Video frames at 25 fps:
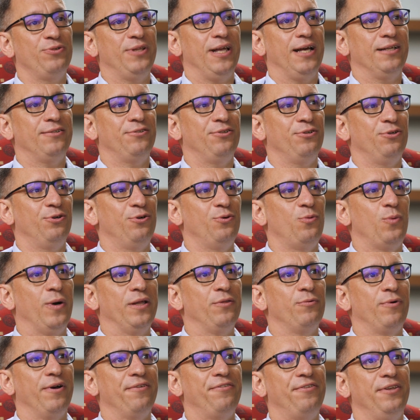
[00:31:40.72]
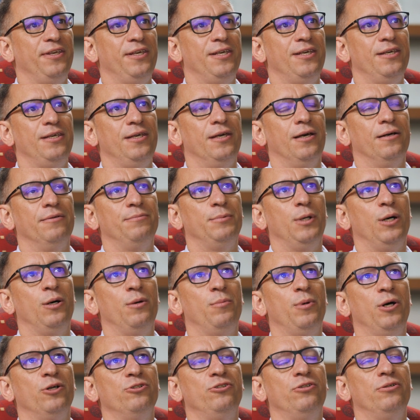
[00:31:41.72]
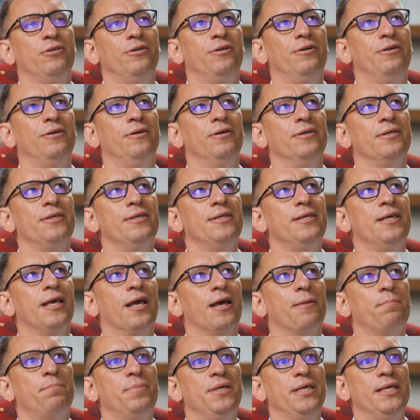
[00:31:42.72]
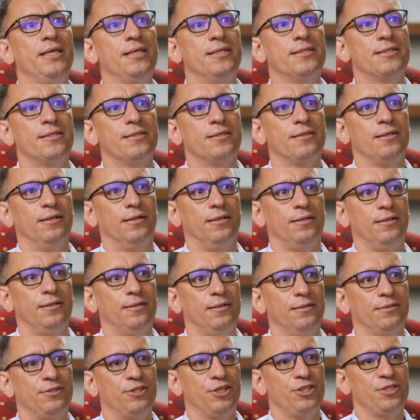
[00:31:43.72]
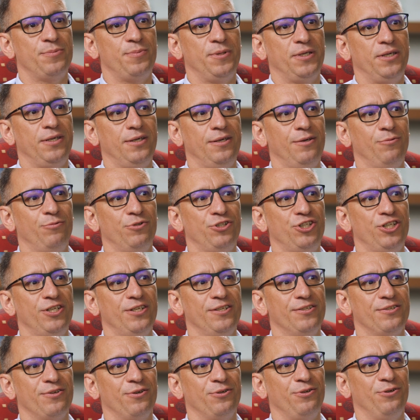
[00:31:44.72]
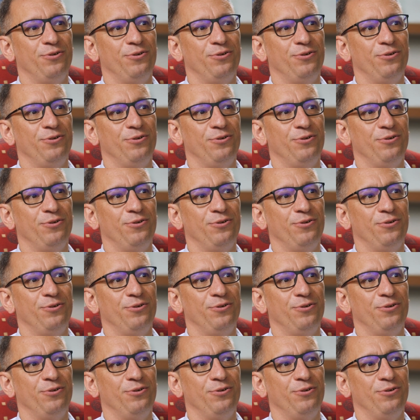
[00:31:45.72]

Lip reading: that, when we're thinking about ERPs, generally speaking, which is,